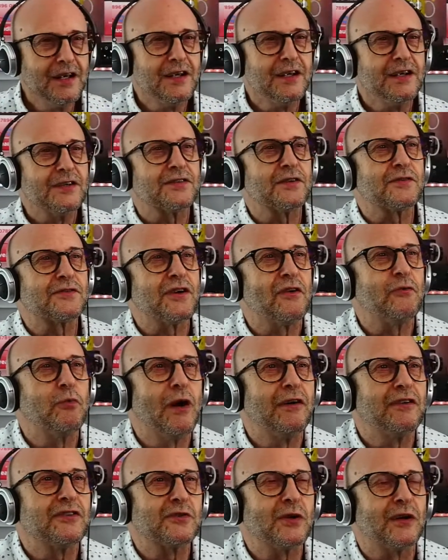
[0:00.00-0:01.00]
So
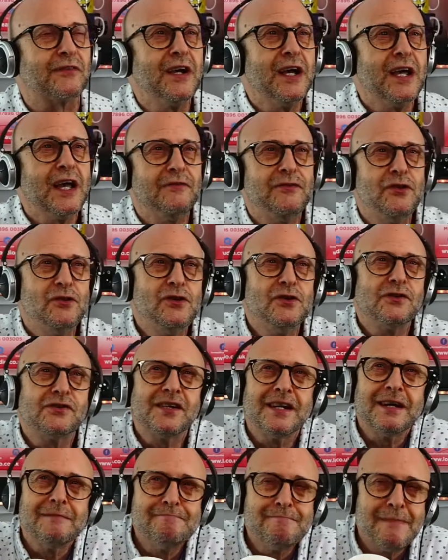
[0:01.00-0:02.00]
software itself, if you're
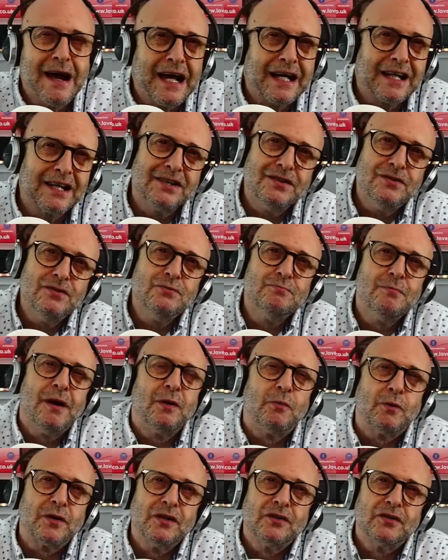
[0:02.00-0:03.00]
using a Mac, you might
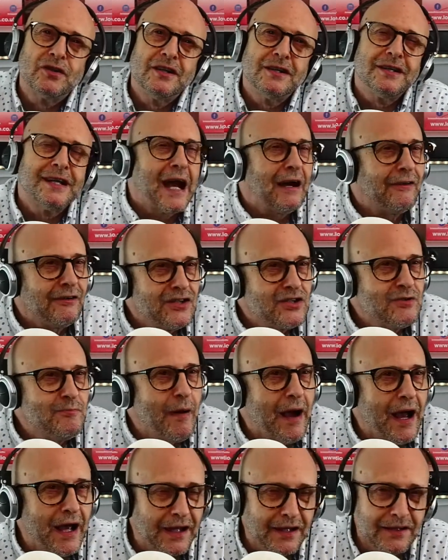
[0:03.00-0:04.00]
want to look at
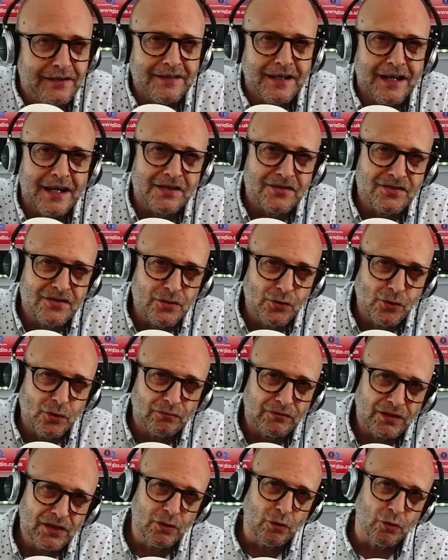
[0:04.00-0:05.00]
GarageBand as your
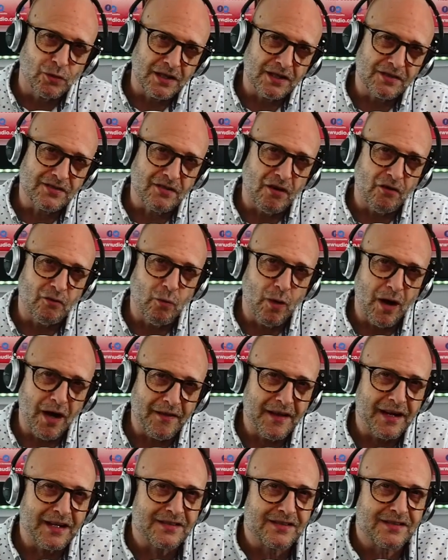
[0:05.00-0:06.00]
recording software.
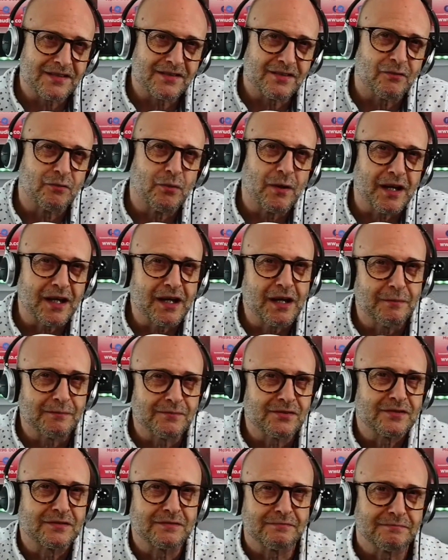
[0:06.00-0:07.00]
That's a software that
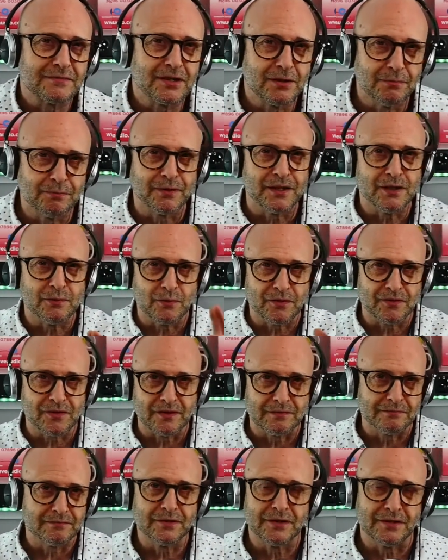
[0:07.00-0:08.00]
comes complete with
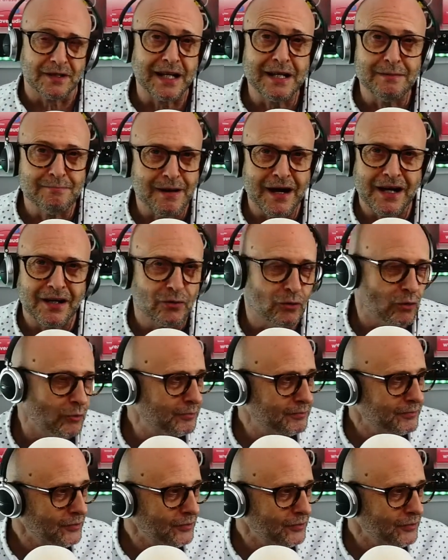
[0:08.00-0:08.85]
any Mac or